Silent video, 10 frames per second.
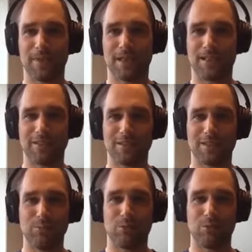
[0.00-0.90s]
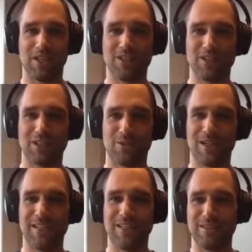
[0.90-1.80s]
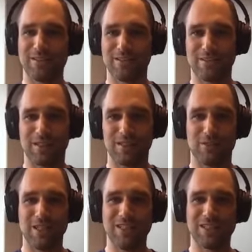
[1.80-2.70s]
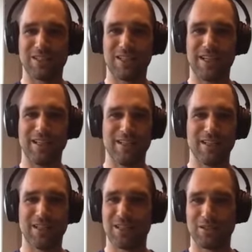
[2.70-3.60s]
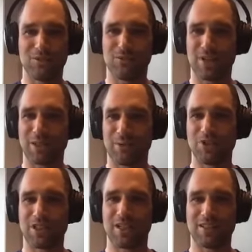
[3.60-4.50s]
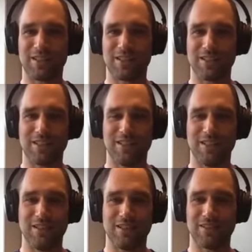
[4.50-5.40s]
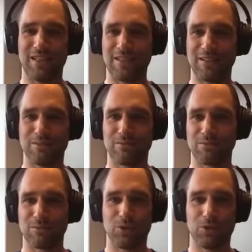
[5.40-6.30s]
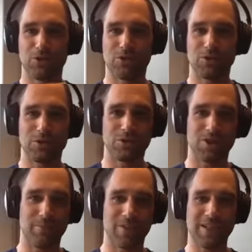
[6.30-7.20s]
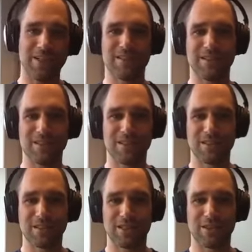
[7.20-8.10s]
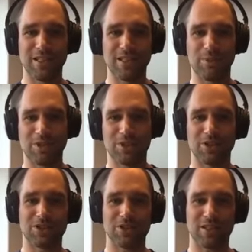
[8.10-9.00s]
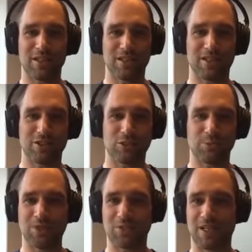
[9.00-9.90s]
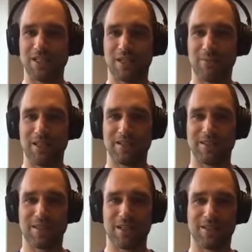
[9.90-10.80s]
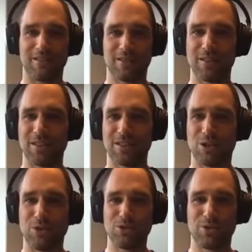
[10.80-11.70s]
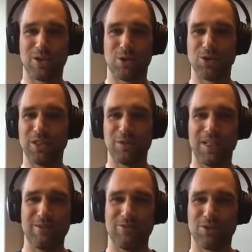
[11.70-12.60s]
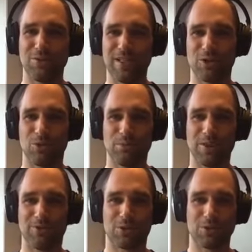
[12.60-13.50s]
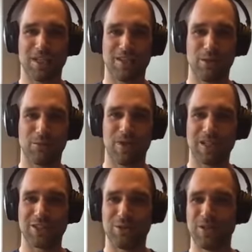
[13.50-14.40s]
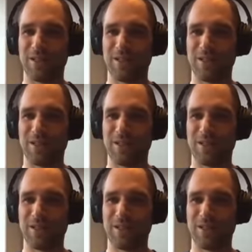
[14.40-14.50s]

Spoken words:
and that implementations already release for example, Jakarta EE 10 dot something release, because there's a specification updated, and go to a whole new 11 when the whole platforms can upgrade. So